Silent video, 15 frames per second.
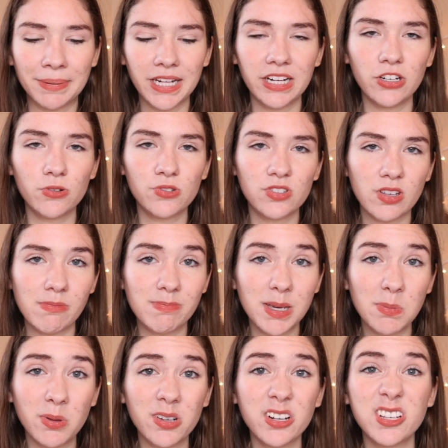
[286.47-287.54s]
But I know some
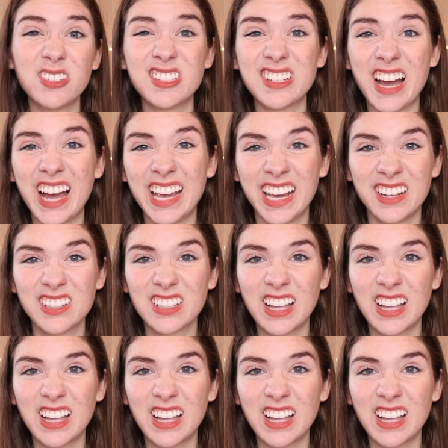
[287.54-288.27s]
people are used to high-end